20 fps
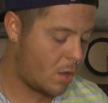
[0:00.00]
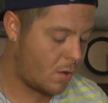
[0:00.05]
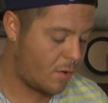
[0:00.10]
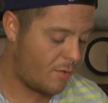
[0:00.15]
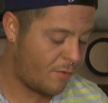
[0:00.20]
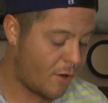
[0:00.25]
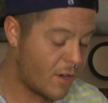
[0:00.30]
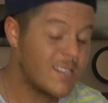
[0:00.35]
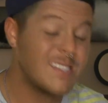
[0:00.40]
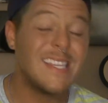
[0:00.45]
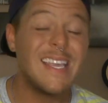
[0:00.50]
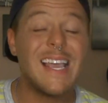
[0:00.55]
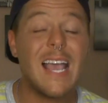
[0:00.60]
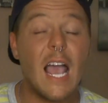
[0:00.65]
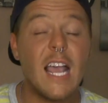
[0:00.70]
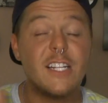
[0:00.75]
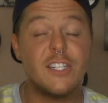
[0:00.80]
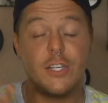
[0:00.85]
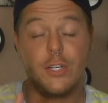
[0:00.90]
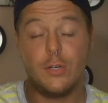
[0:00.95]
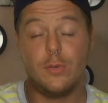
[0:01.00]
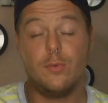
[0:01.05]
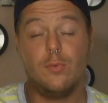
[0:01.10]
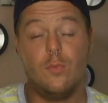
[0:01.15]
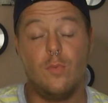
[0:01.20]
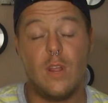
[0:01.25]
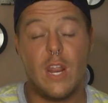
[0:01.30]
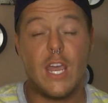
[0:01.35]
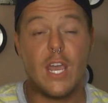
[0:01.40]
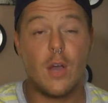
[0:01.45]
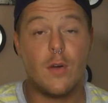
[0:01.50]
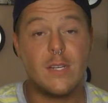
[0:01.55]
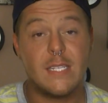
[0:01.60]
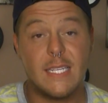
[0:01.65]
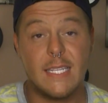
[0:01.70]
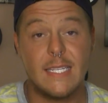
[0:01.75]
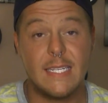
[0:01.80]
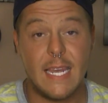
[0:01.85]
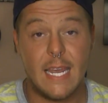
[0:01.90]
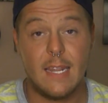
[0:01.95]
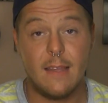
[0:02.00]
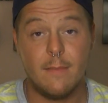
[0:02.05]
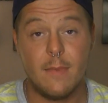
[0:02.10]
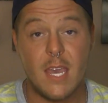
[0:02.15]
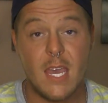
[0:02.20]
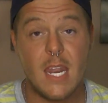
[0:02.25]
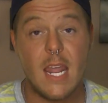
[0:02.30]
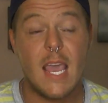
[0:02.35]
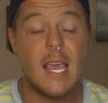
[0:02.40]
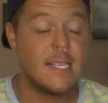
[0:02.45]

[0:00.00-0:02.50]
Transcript: First thing I do when I go into the tanning bed